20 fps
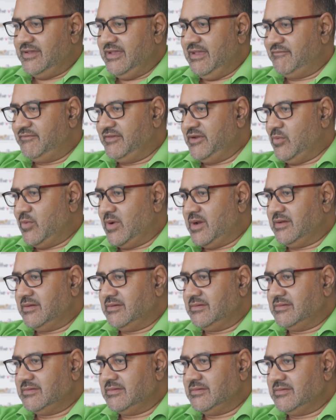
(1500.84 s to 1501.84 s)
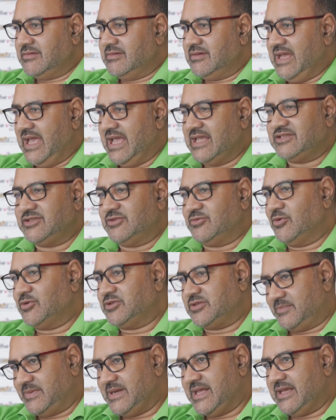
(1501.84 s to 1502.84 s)
everyone has a role
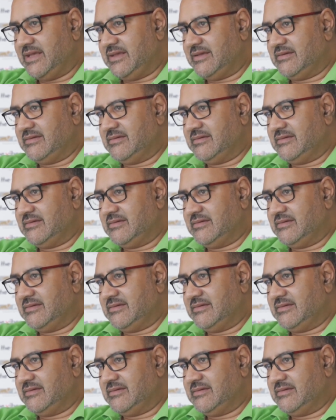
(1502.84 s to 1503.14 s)
to play.